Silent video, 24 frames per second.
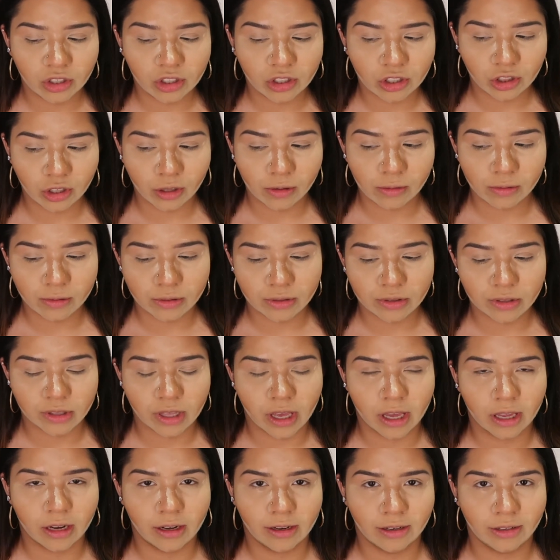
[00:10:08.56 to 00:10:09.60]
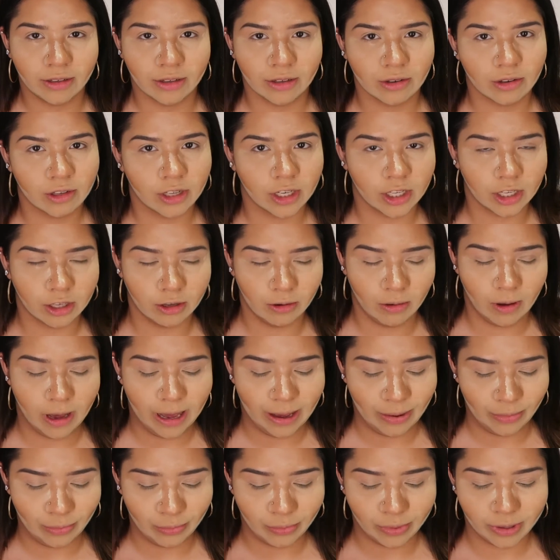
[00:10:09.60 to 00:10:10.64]
clothes that you're gonna go
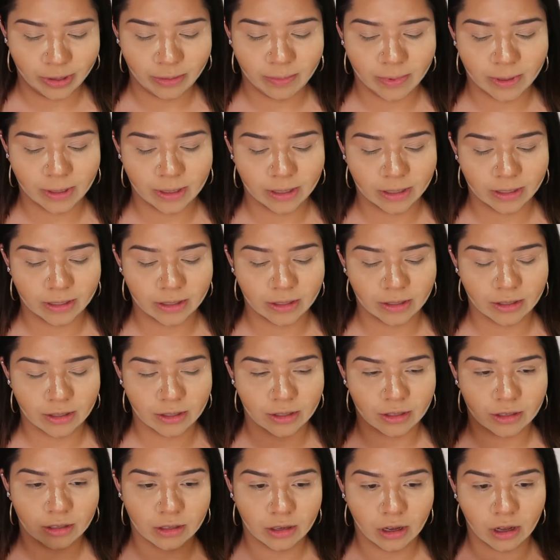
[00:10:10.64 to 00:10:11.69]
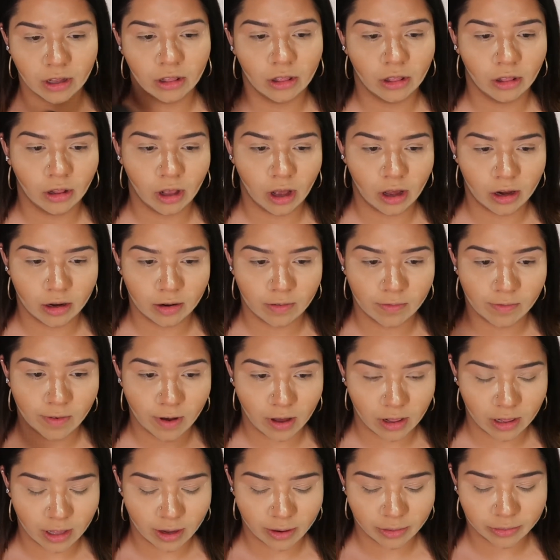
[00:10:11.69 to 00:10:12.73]
out with, because there's a lot of
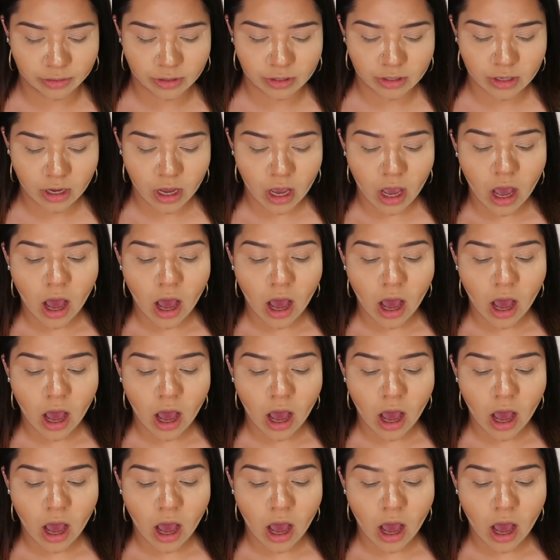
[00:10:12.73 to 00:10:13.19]
fallout.